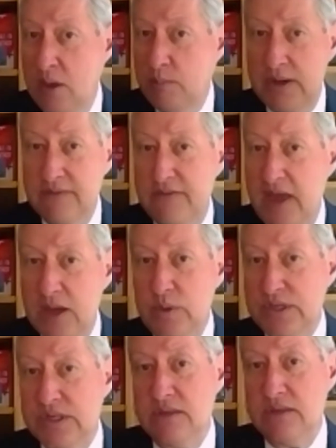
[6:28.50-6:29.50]
but in fact, we
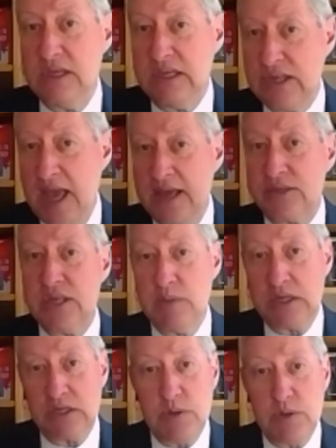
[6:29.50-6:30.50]
see the exact same
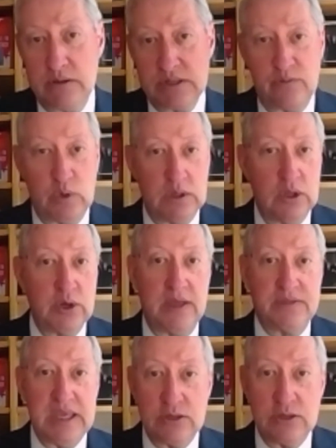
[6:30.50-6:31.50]
experience if we look
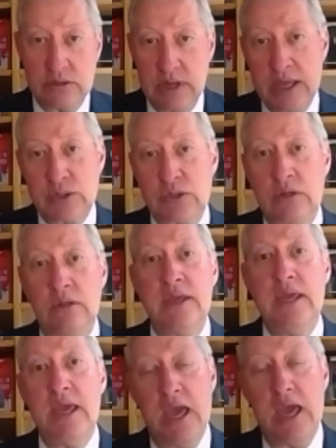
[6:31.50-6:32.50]
at the international
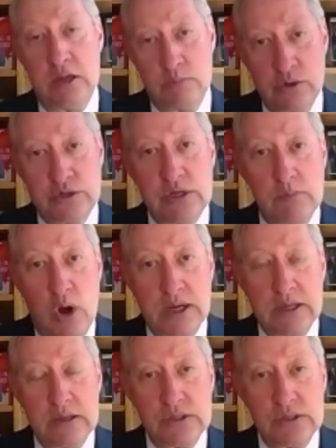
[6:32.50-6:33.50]
and emerging
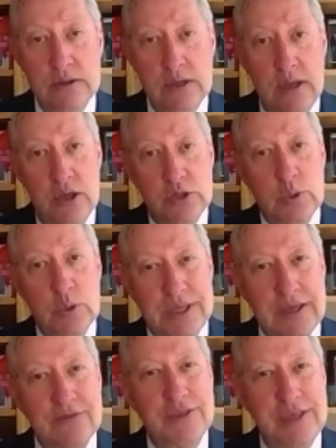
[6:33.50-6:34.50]
markets. So it
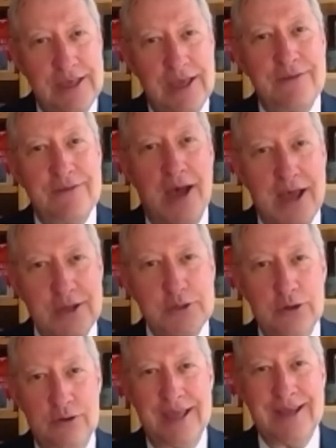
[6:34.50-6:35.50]
gives the
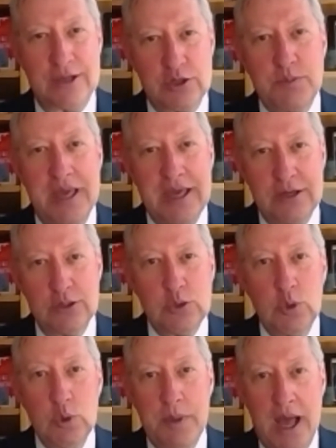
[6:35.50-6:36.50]
advisor an expanded
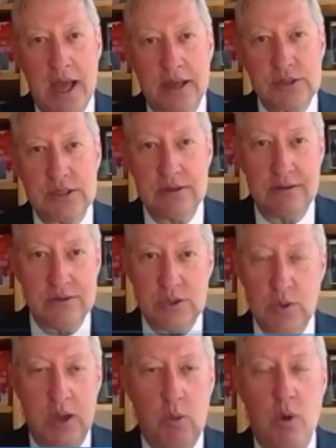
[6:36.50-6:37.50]
toolbox.
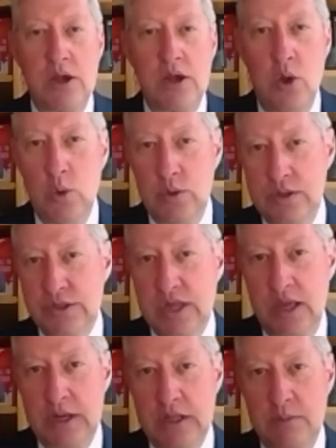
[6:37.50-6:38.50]
So I want to own a
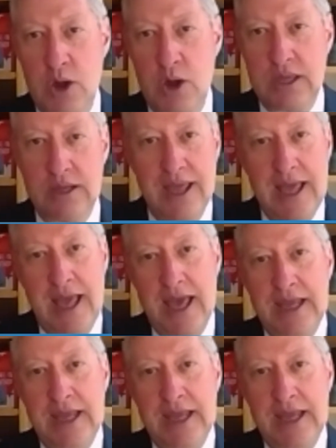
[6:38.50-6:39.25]
segment of the market. And